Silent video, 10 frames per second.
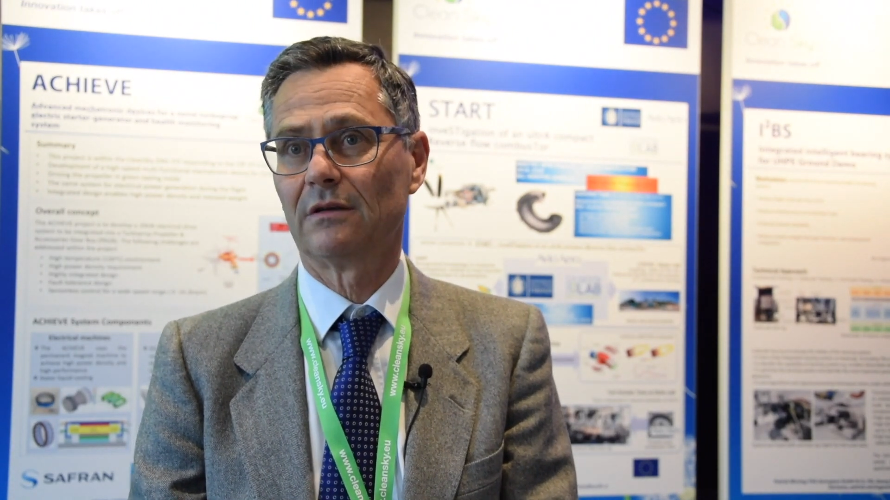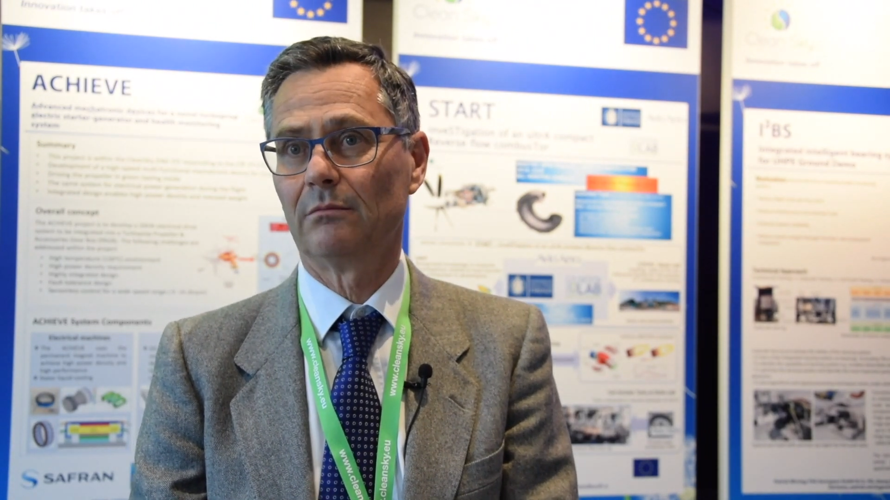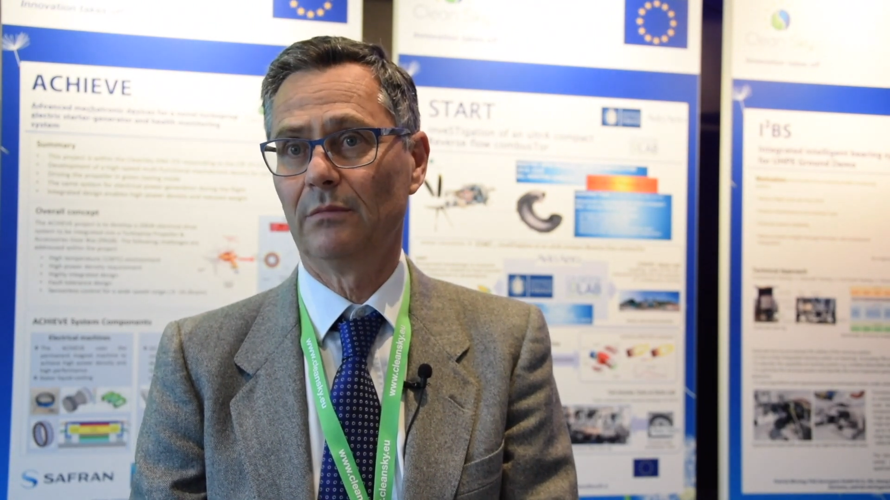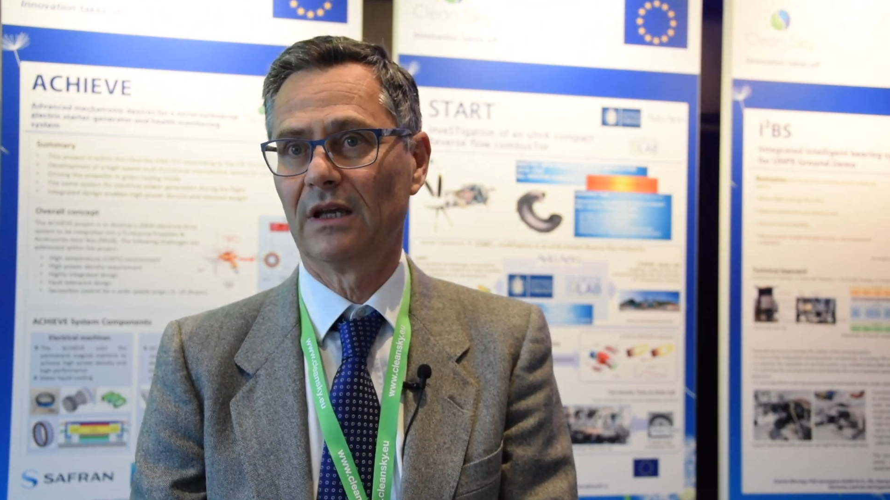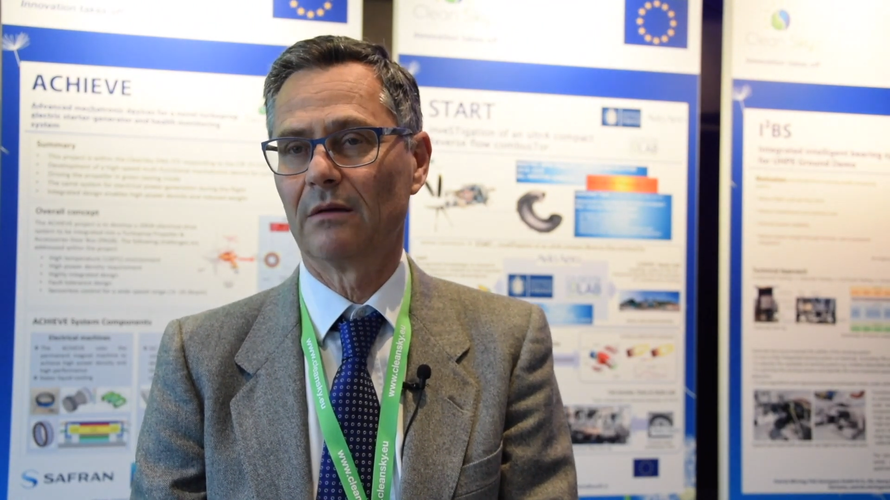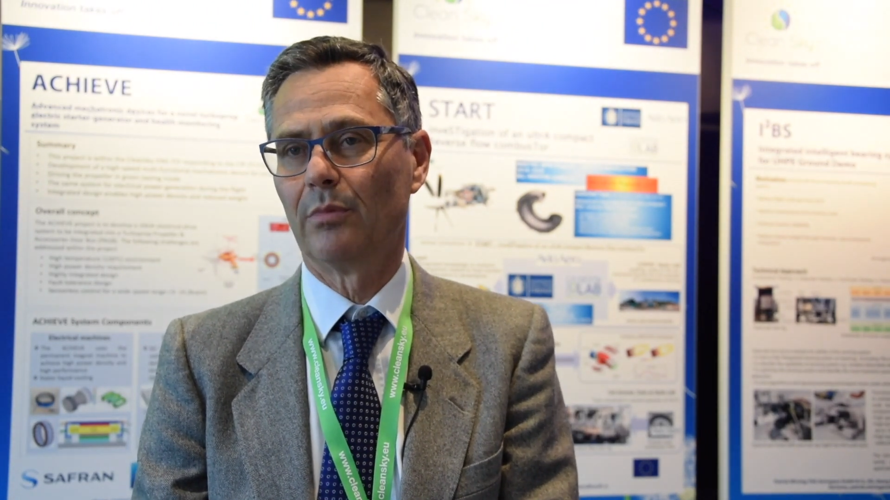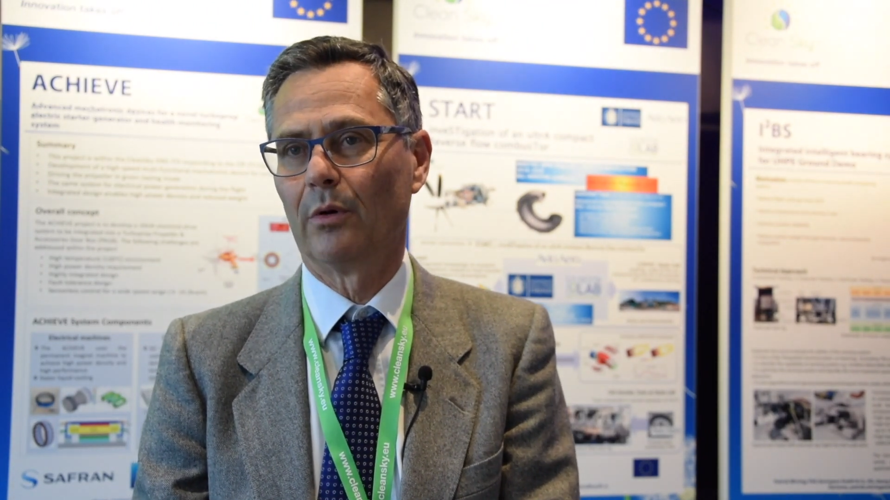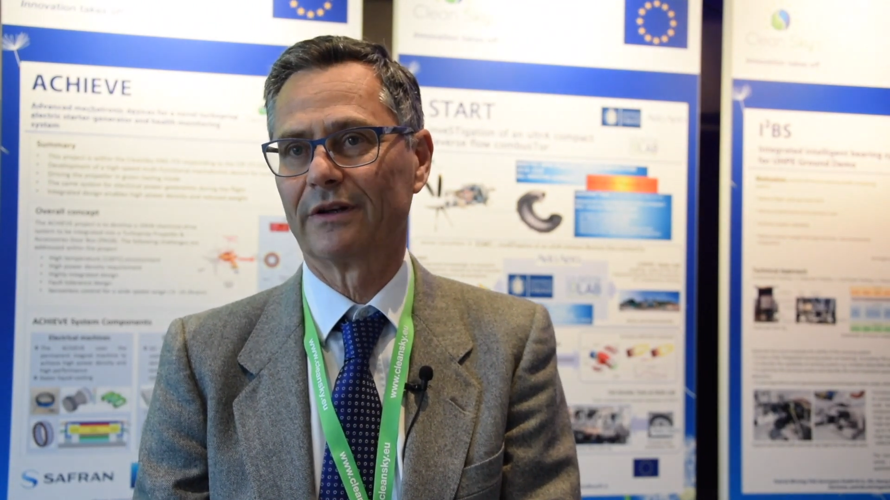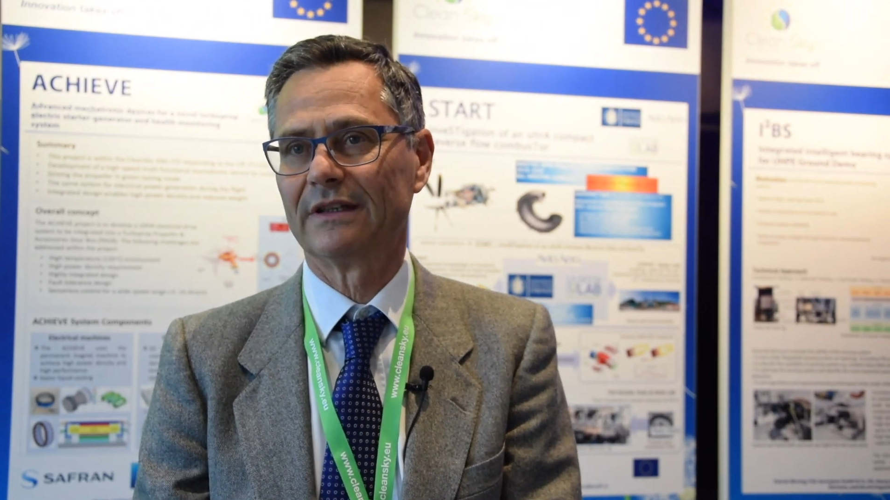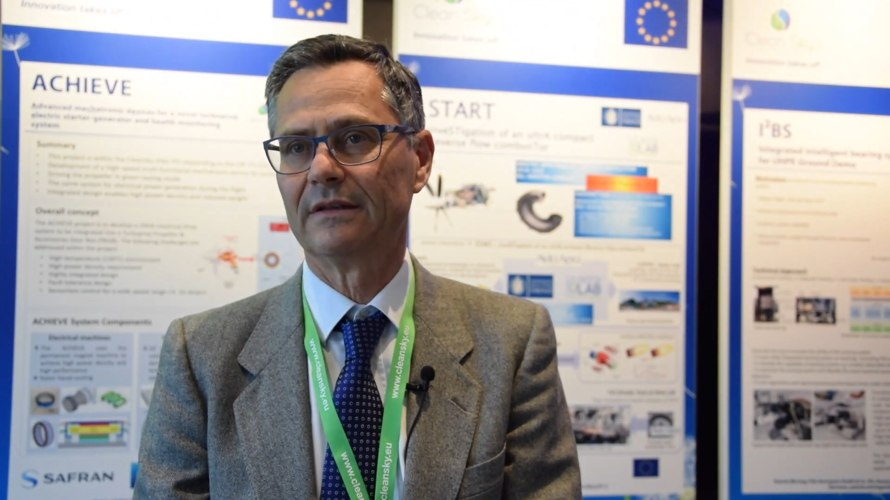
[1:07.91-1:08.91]
big
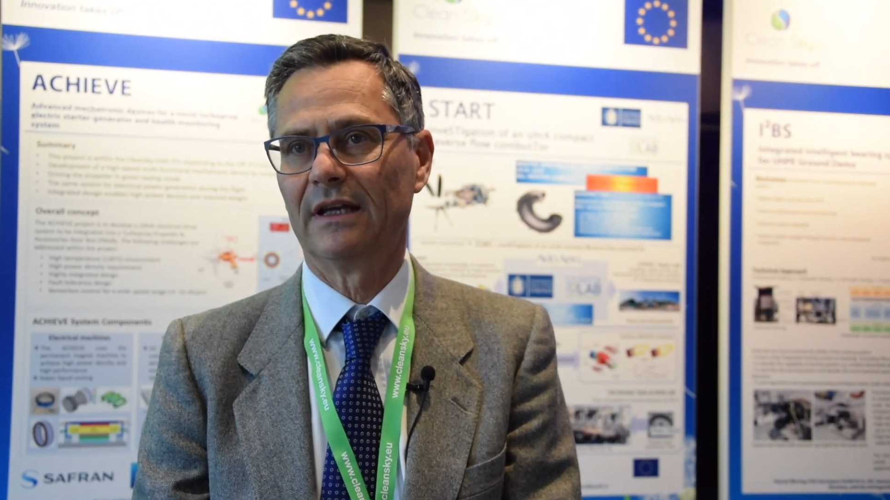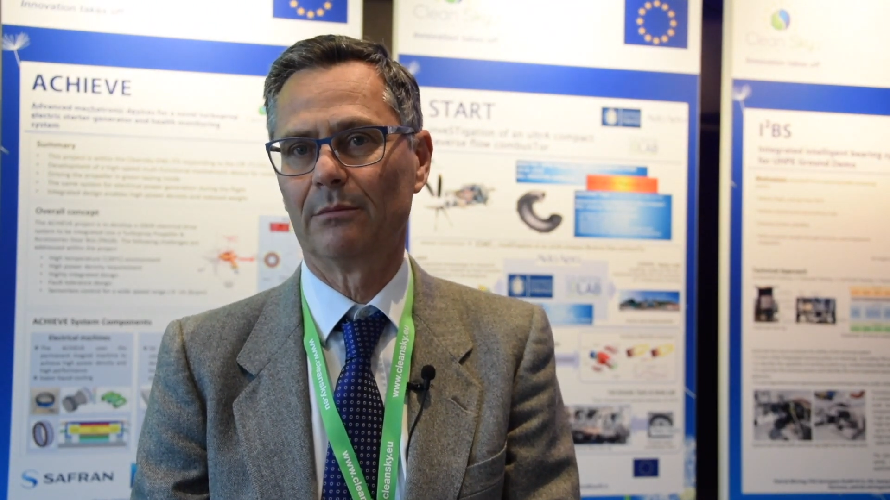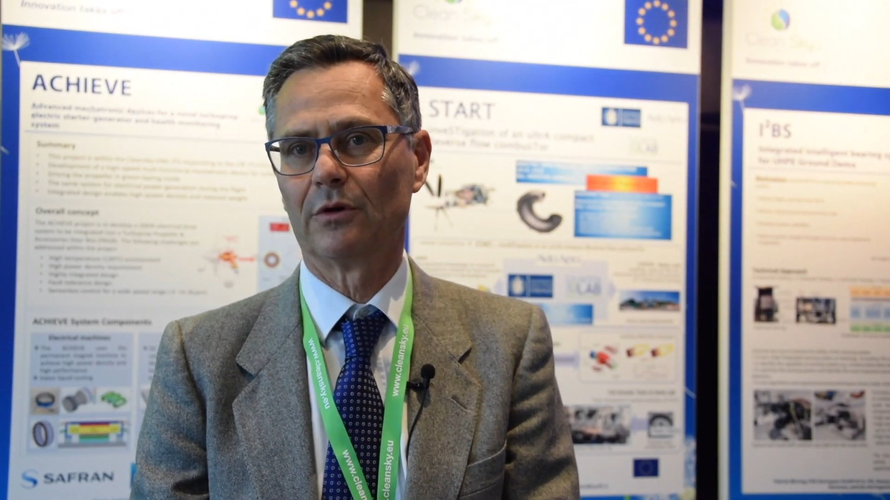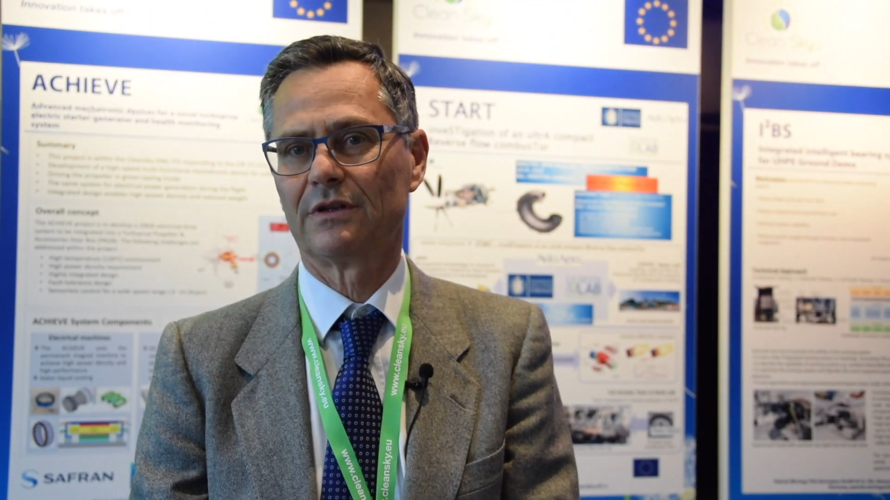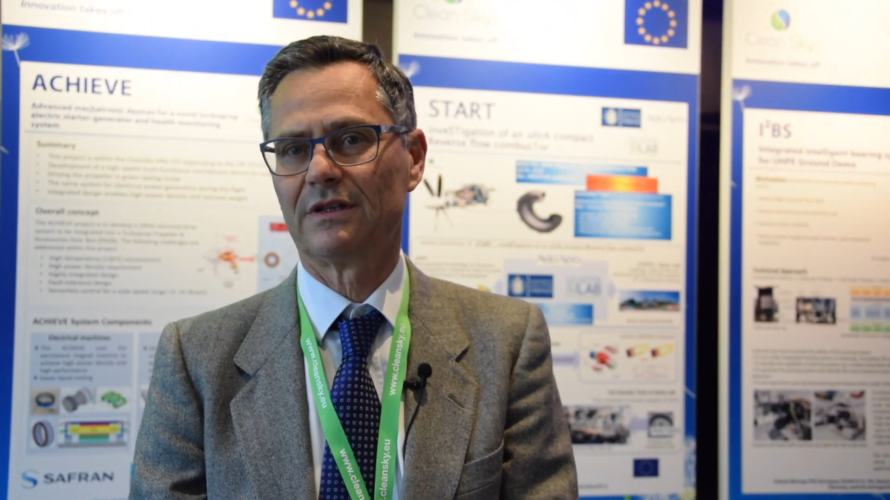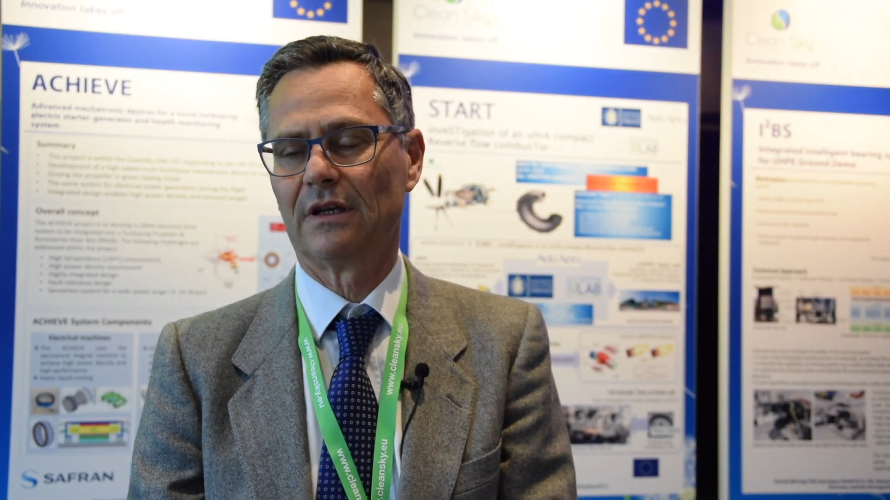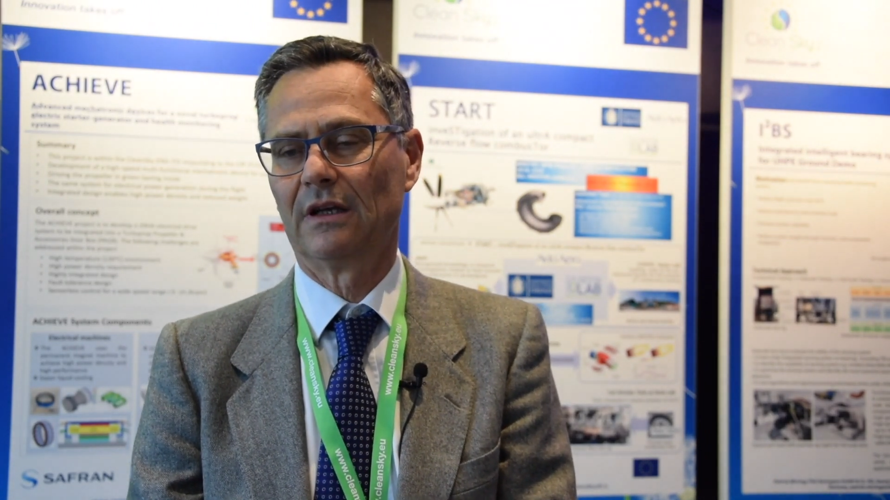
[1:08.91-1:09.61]
important demos,